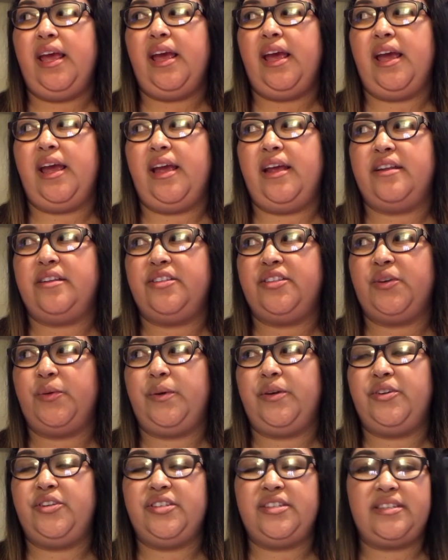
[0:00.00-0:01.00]
And so
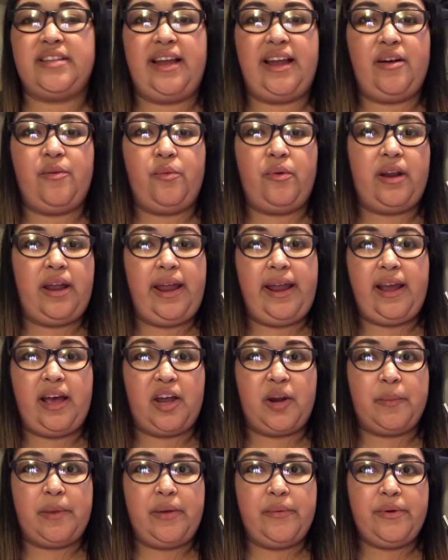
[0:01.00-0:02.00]
we just like would hang
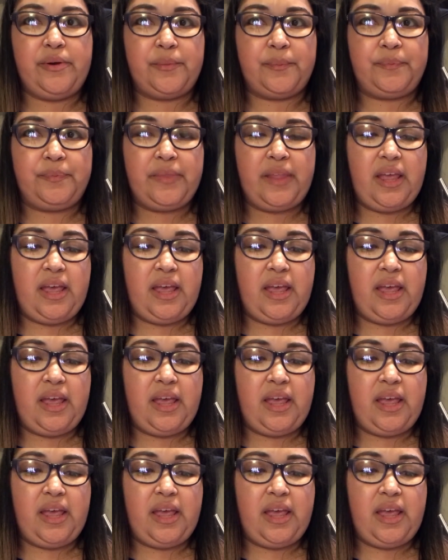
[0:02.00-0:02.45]
out in my room.